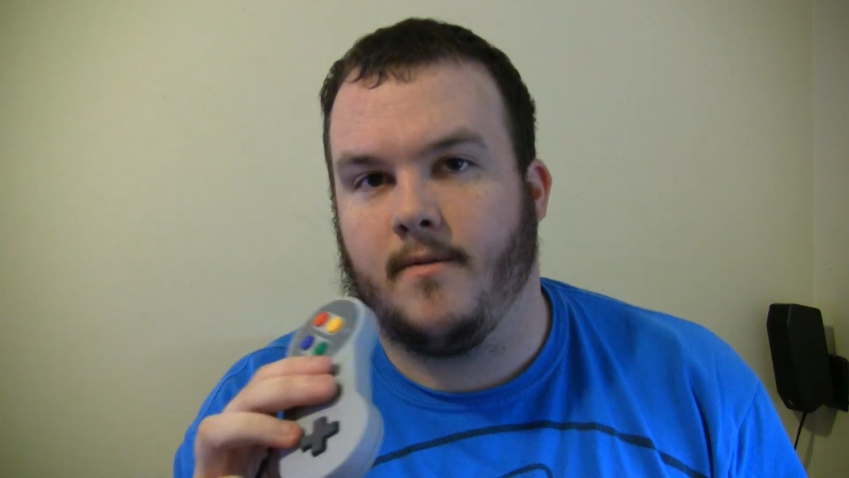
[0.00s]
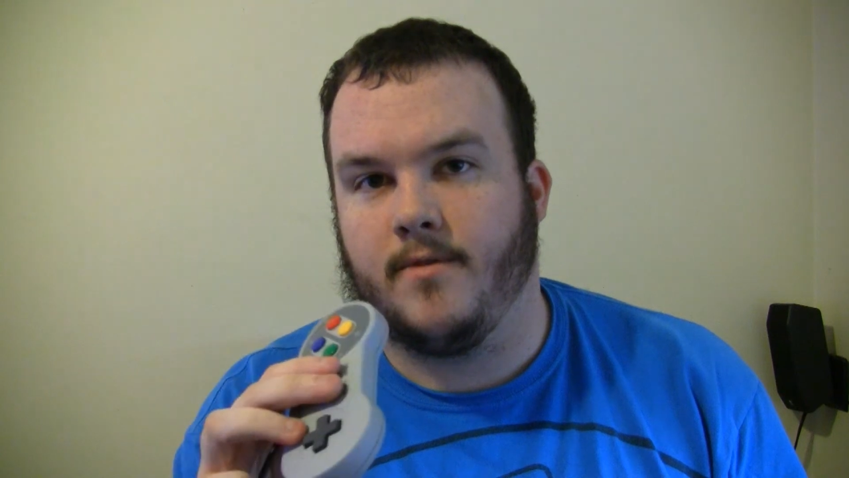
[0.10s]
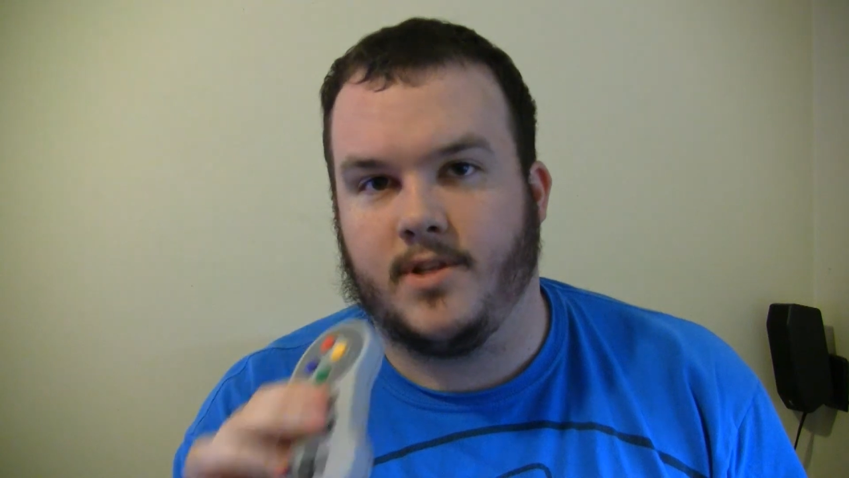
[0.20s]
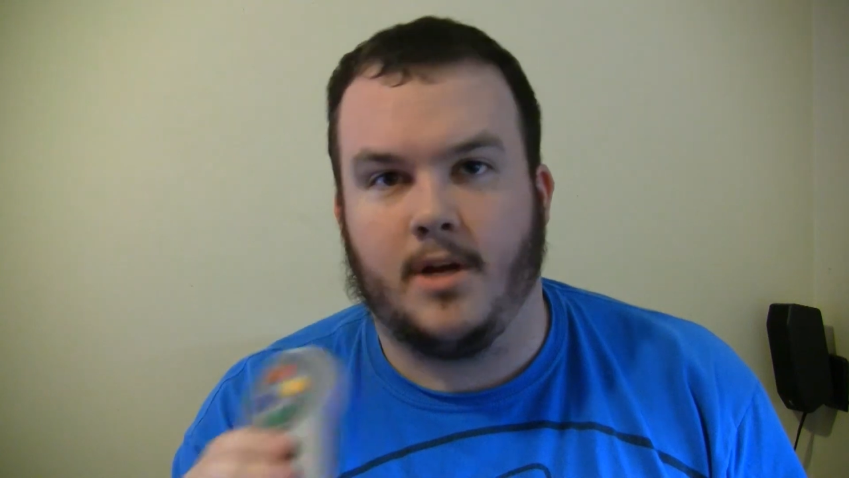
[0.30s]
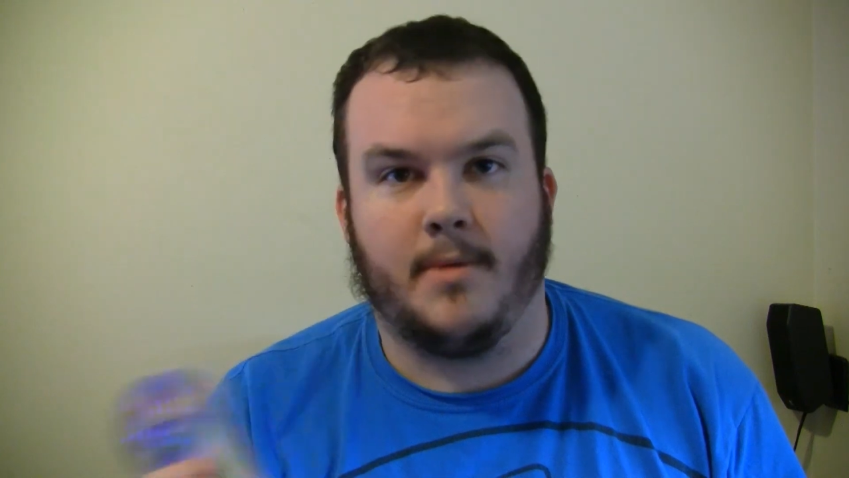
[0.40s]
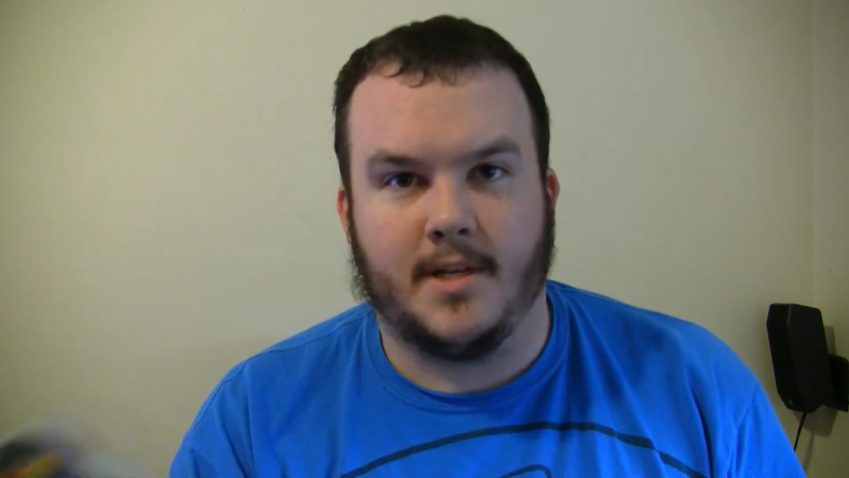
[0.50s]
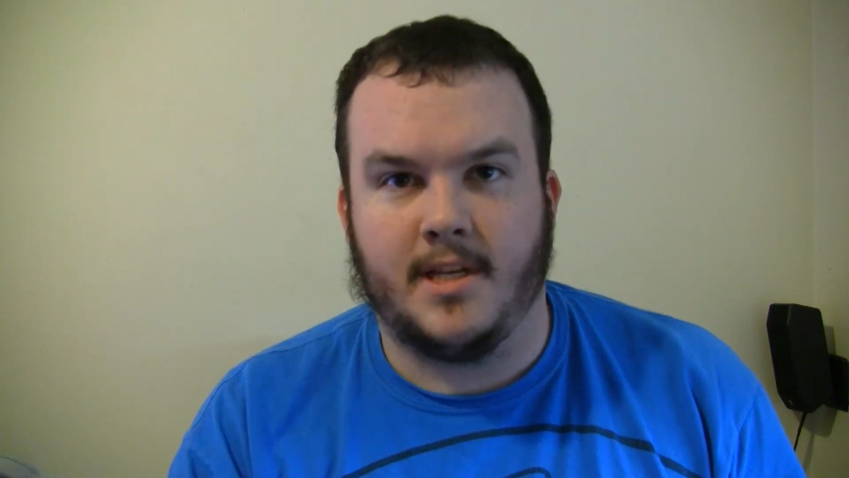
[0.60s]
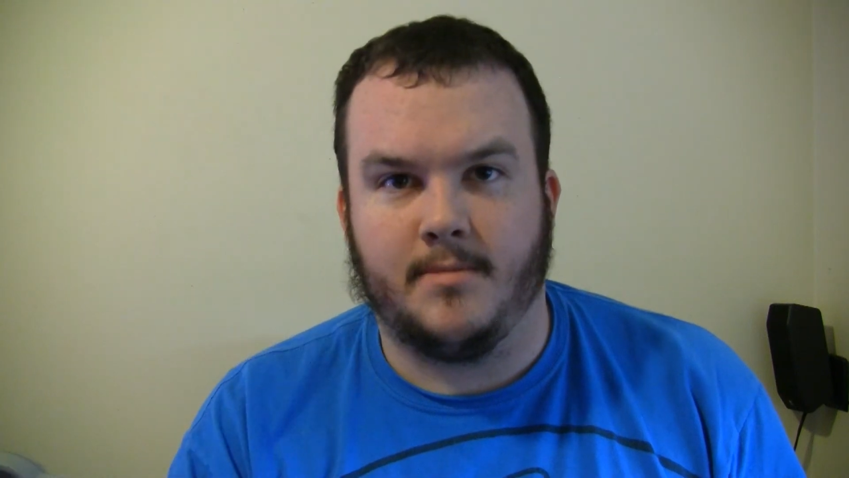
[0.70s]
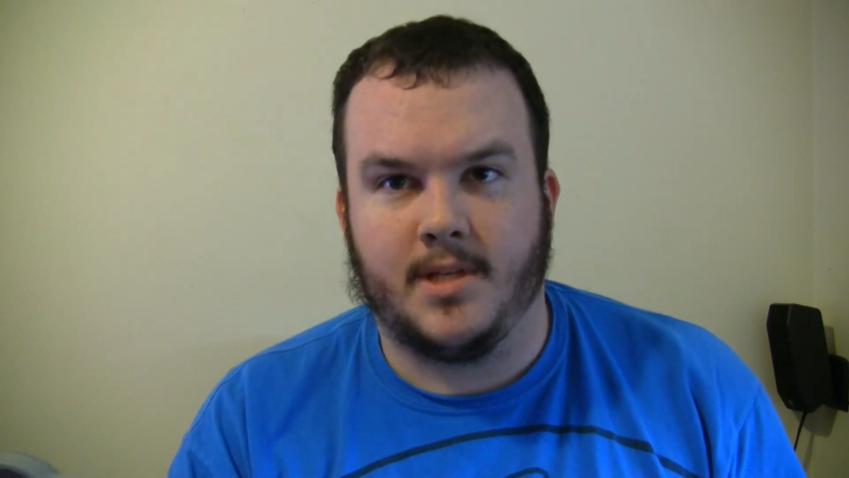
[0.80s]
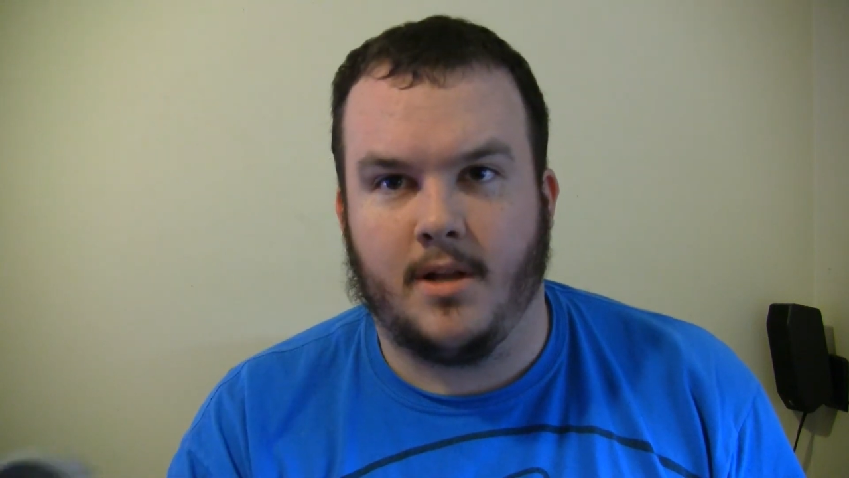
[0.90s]
for sale by the
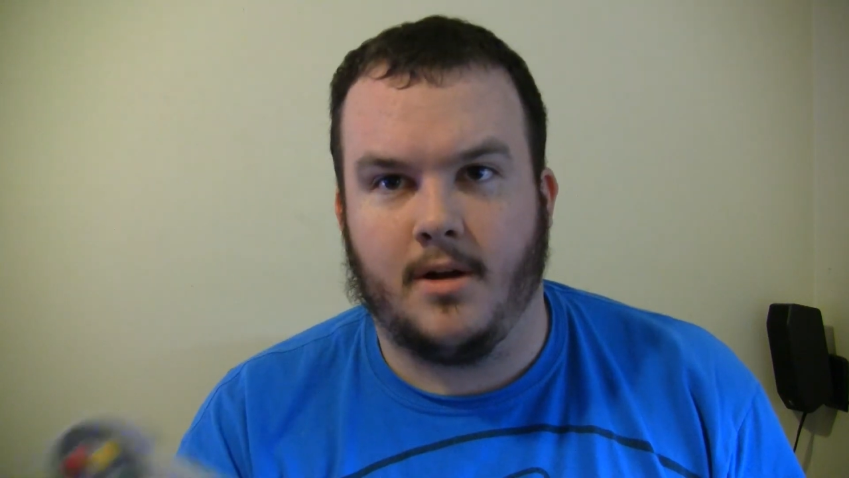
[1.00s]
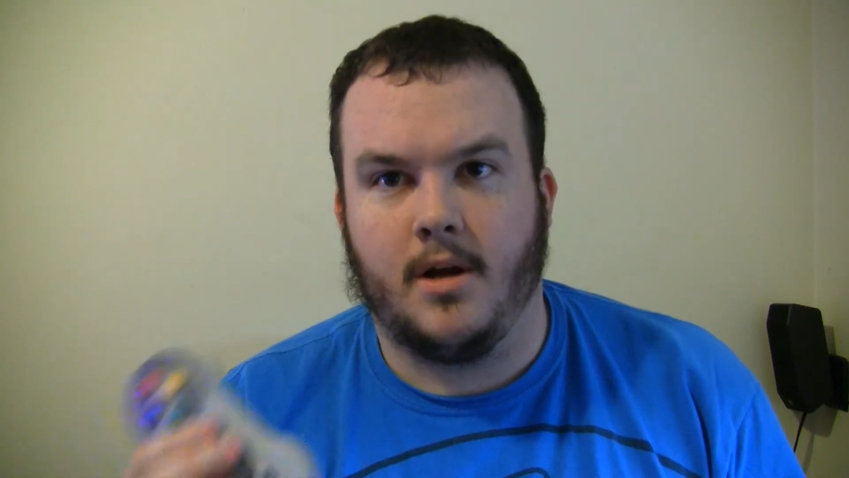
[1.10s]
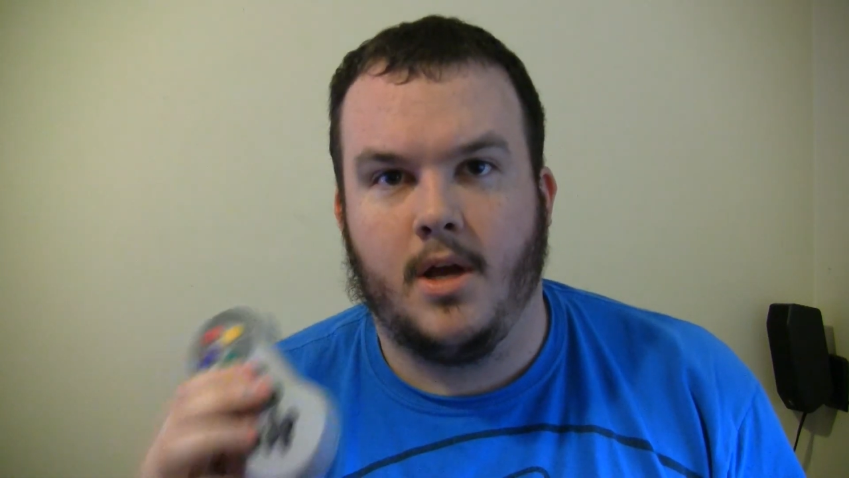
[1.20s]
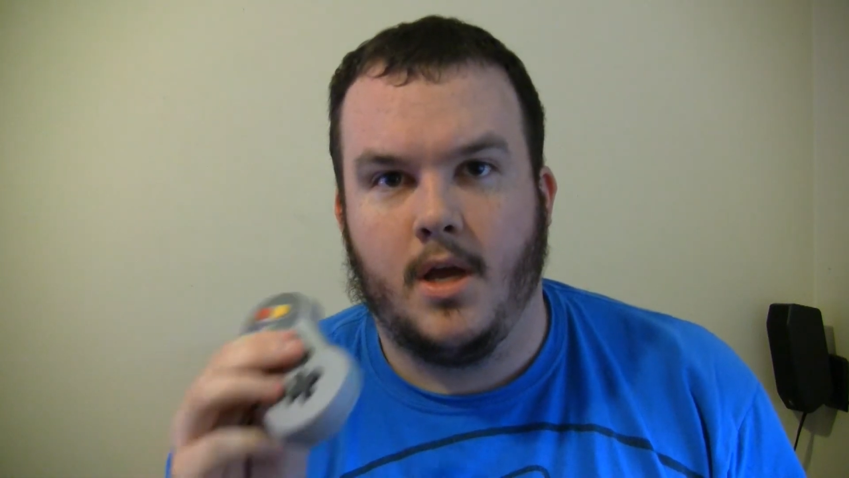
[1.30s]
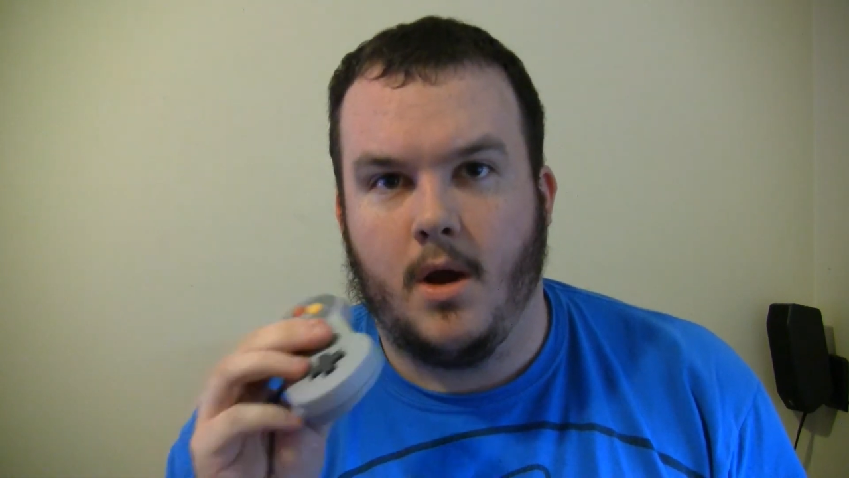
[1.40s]
same seller